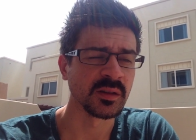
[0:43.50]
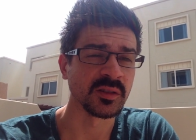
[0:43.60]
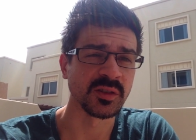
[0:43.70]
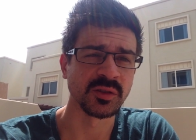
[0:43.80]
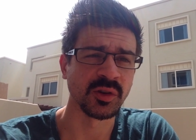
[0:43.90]

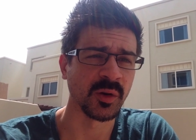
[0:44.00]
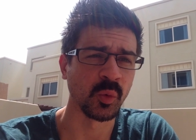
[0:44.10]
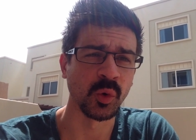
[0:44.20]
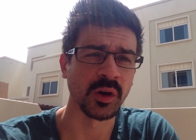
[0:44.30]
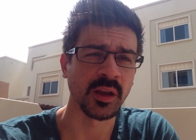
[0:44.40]
just trying to
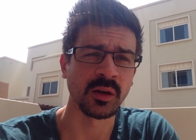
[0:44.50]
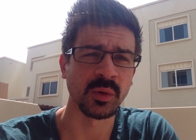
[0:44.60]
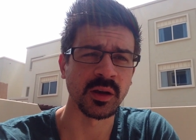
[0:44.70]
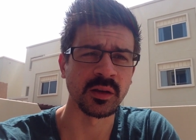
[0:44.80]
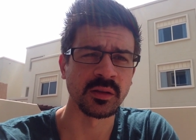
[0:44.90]
work our
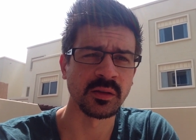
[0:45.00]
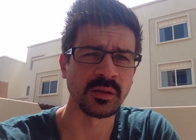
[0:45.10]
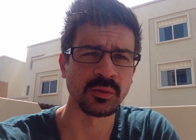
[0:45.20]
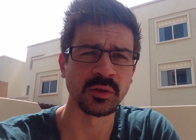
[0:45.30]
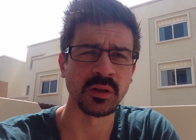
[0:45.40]
way
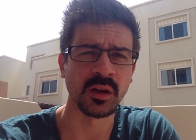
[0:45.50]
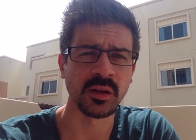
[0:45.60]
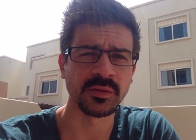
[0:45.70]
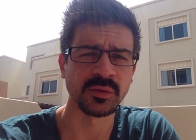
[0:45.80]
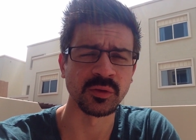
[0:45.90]
through
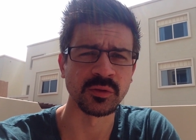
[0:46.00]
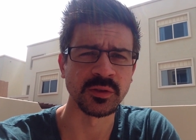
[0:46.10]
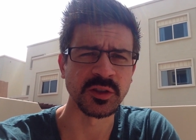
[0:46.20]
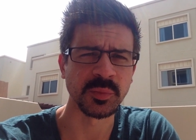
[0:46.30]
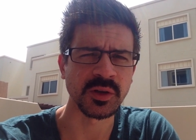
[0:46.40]
life, or
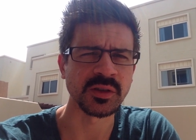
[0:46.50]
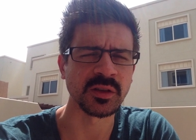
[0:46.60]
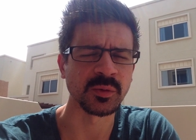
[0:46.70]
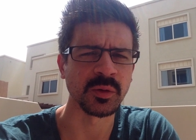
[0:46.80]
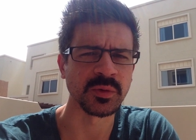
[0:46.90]

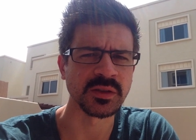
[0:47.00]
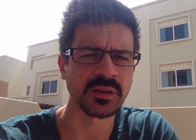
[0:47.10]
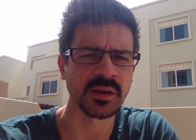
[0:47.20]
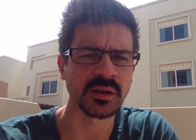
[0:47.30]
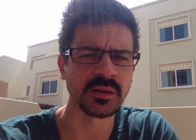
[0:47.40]
especially when we
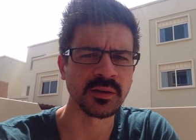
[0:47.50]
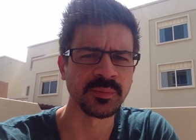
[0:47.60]
start